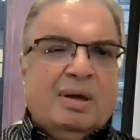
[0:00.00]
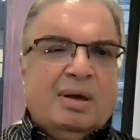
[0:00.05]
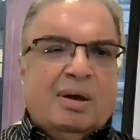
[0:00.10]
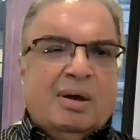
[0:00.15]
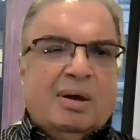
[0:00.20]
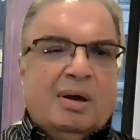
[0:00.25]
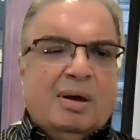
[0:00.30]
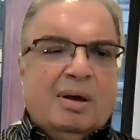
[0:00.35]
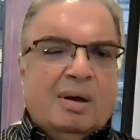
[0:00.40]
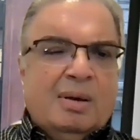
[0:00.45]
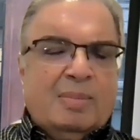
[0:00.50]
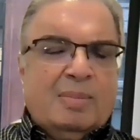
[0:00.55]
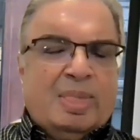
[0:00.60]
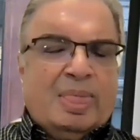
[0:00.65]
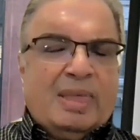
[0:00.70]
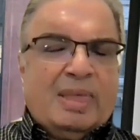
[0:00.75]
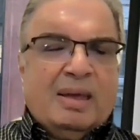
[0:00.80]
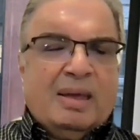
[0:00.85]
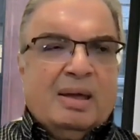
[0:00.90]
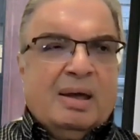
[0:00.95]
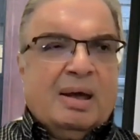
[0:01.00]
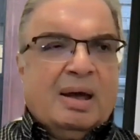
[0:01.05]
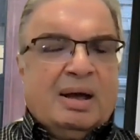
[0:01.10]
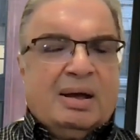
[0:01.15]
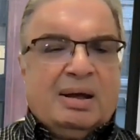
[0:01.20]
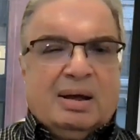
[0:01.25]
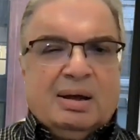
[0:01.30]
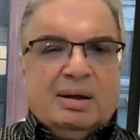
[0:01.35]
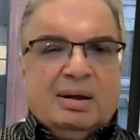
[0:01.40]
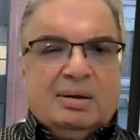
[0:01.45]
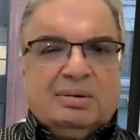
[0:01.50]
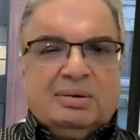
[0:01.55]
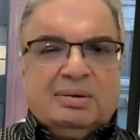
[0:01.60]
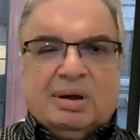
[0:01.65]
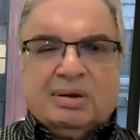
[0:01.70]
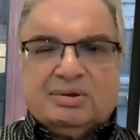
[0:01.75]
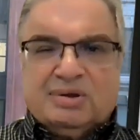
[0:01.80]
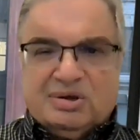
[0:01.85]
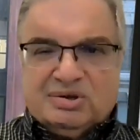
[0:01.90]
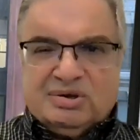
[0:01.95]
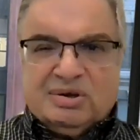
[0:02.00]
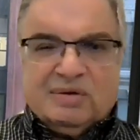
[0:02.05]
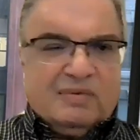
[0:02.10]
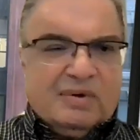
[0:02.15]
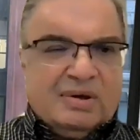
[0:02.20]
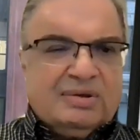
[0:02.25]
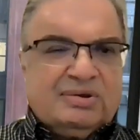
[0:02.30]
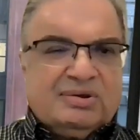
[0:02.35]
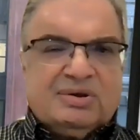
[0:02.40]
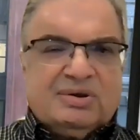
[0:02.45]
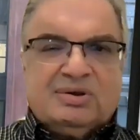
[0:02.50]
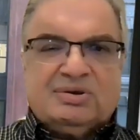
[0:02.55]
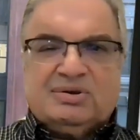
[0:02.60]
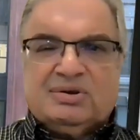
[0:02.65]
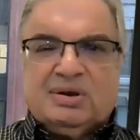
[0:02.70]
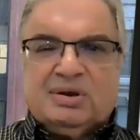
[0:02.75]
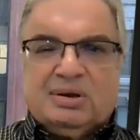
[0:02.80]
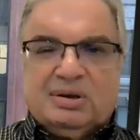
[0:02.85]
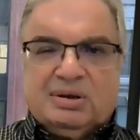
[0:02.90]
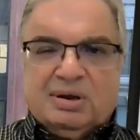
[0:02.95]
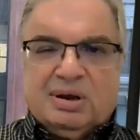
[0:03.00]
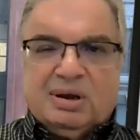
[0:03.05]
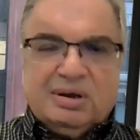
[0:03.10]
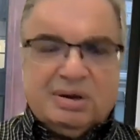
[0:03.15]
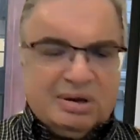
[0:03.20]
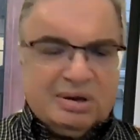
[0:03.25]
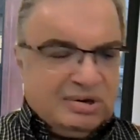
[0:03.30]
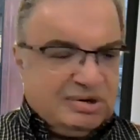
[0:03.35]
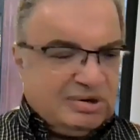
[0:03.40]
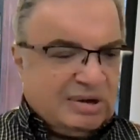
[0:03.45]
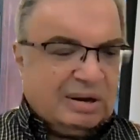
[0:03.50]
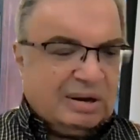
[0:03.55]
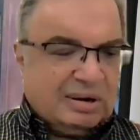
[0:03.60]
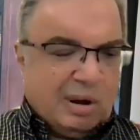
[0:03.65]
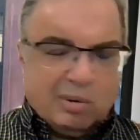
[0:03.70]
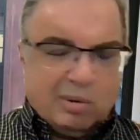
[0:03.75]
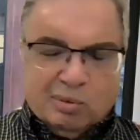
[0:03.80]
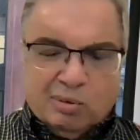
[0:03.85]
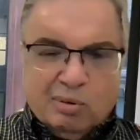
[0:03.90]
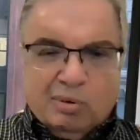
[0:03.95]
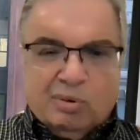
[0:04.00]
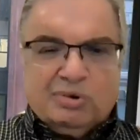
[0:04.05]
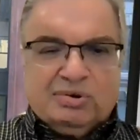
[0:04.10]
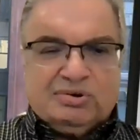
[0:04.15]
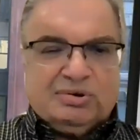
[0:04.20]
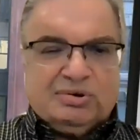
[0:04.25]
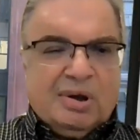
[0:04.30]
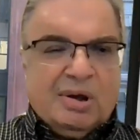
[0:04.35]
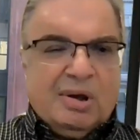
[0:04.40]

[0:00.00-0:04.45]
and this event is in English, and of course,